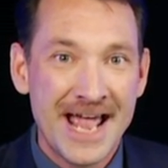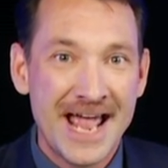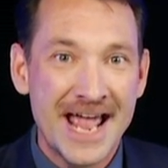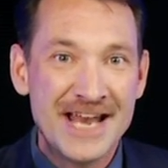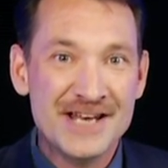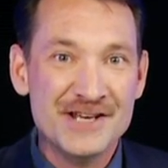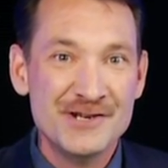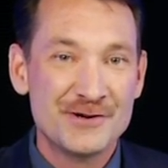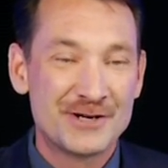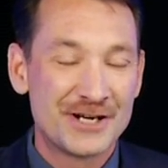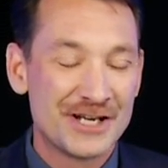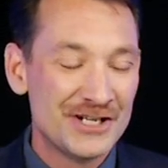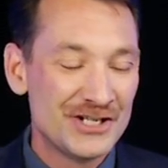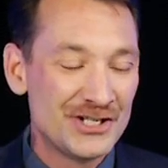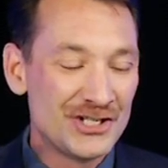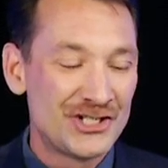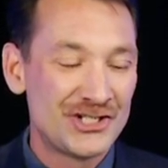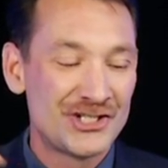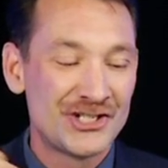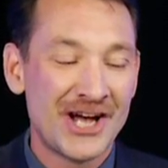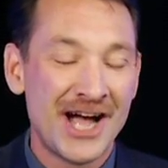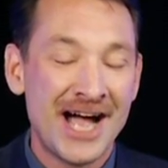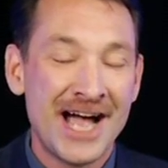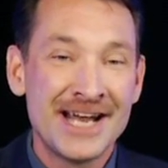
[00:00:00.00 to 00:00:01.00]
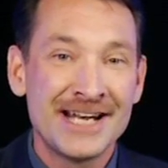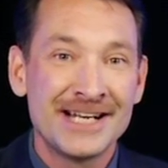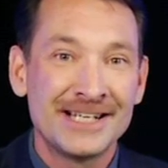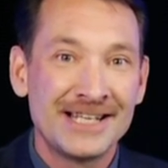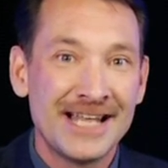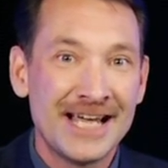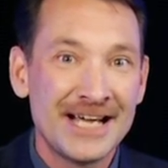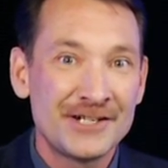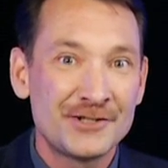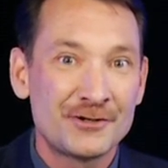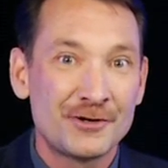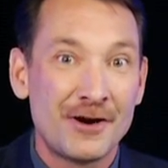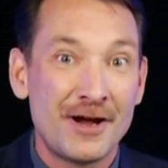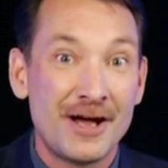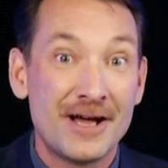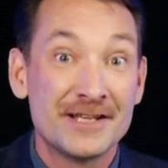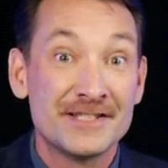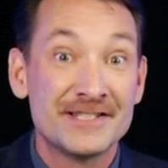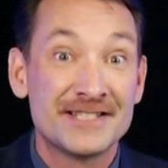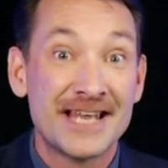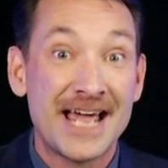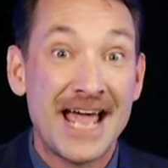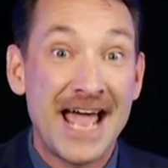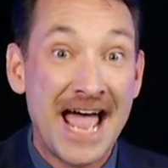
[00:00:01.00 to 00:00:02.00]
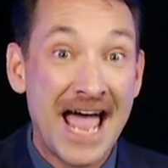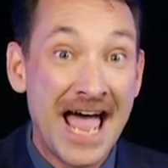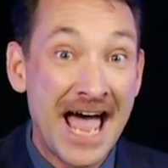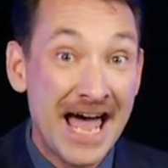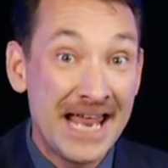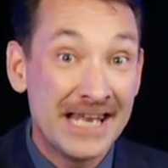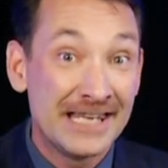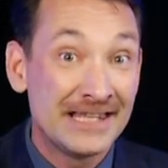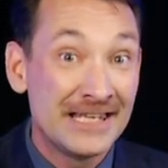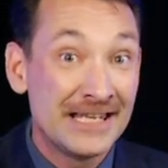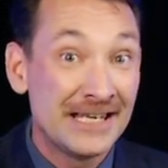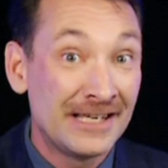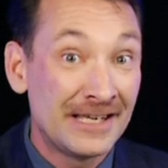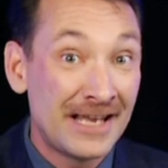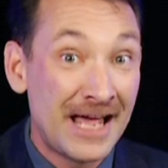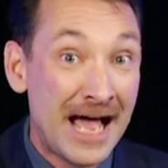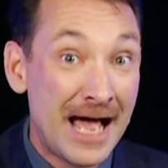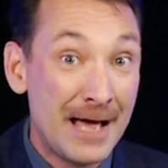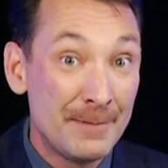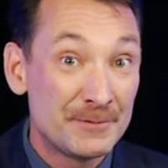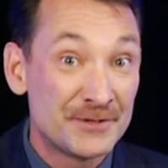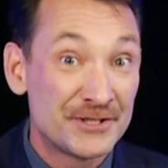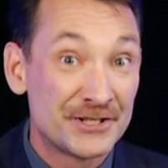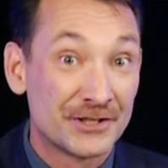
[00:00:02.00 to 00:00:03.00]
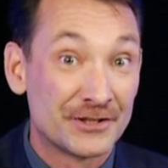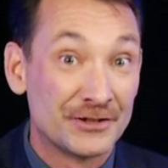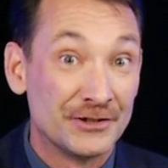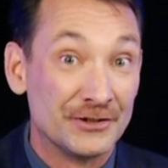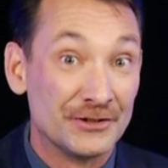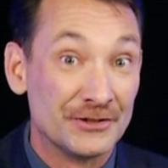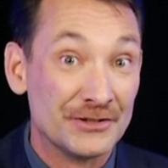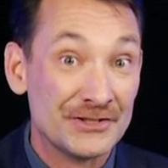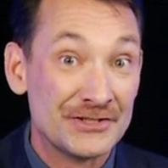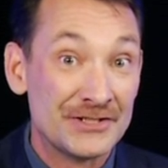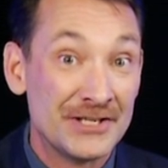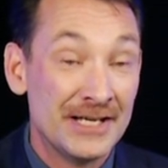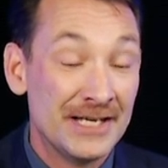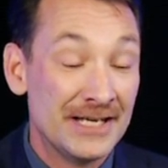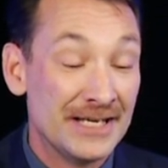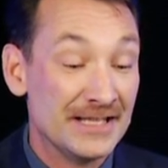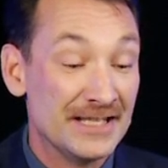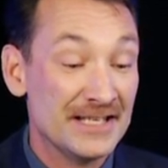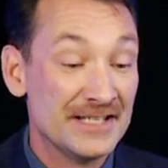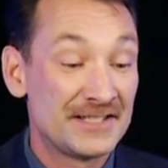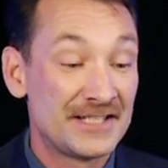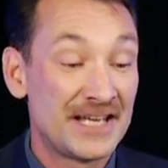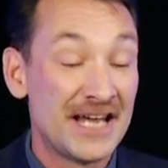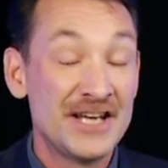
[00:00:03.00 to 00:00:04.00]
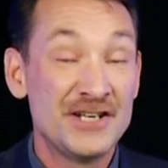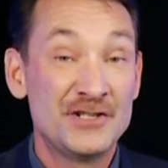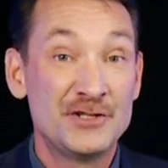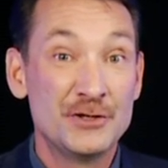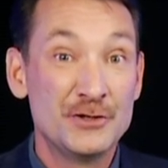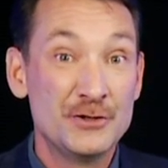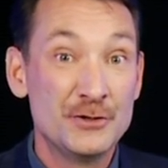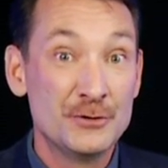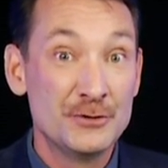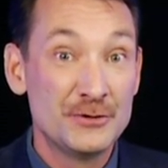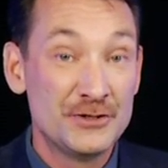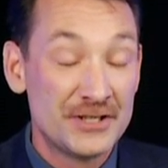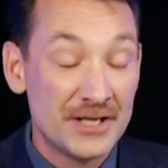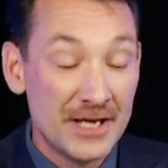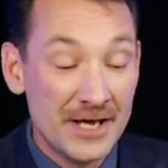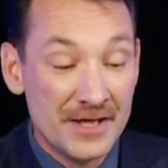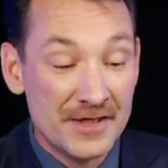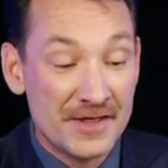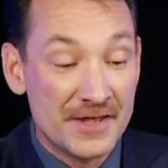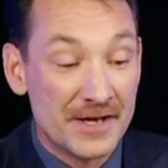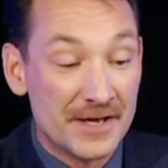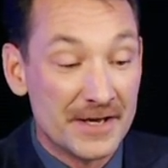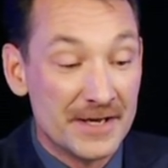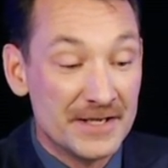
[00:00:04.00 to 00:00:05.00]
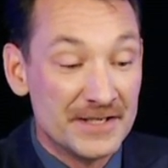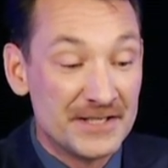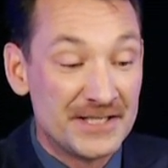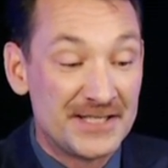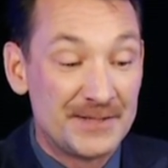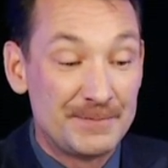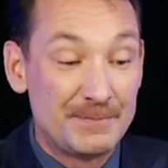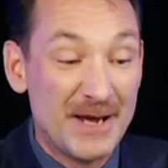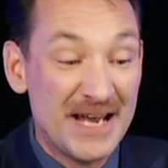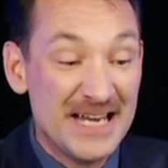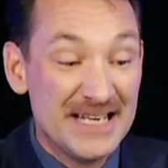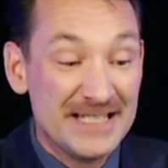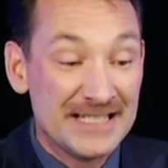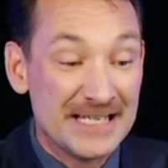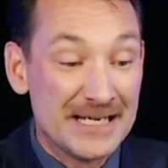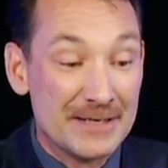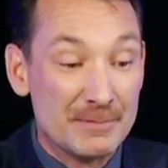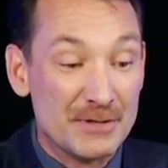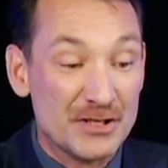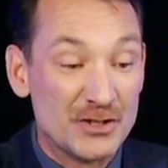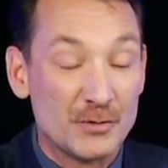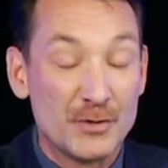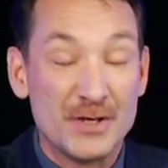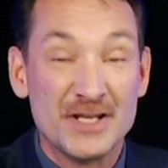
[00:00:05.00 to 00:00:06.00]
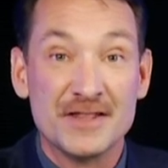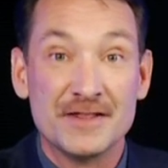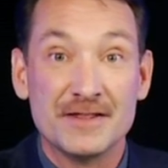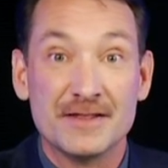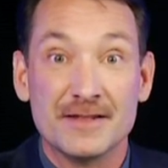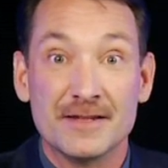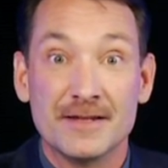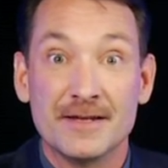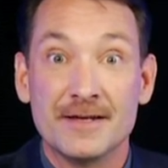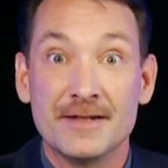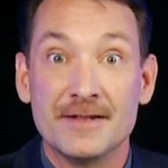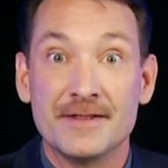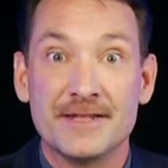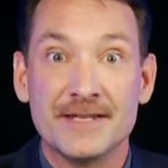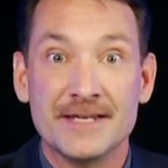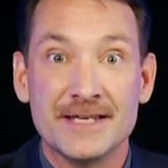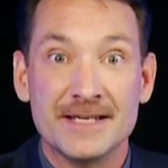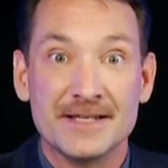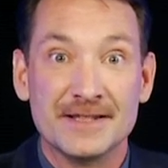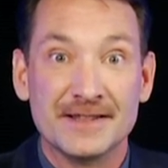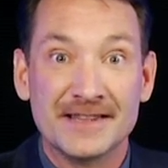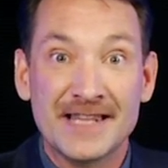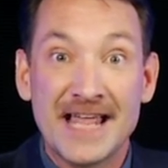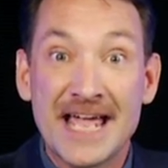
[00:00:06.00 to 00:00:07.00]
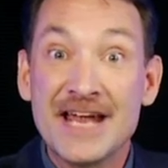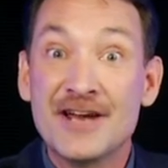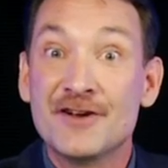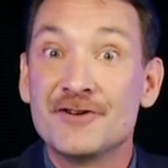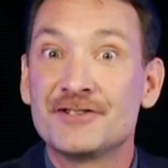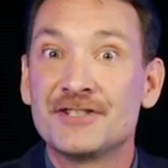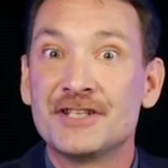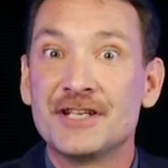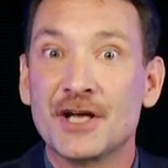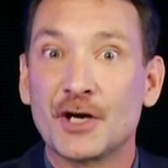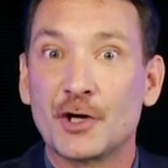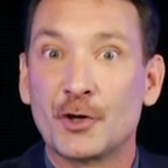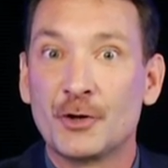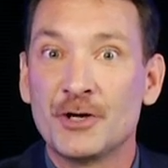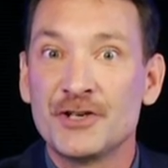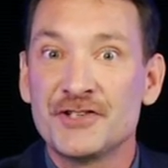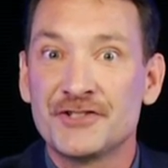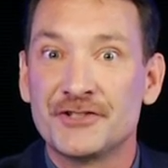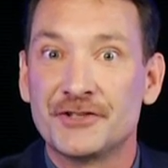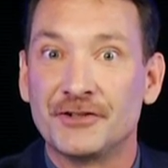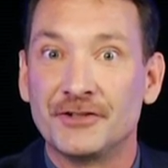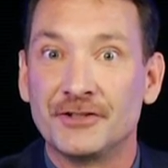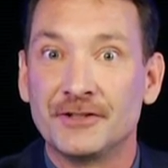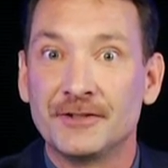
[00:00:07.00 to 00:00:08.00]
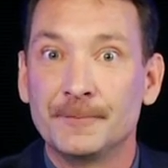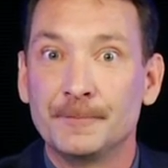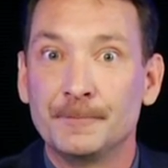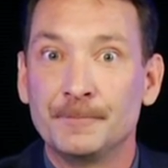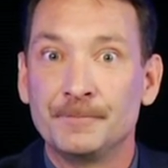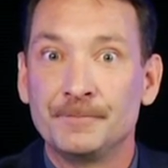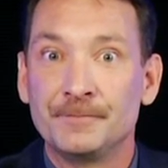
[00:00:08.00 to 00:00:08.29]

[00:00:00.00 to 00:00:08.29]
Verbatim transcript: and you can shine electrons at little obstacles. In this case, you use the spacing between the layers in a crystal.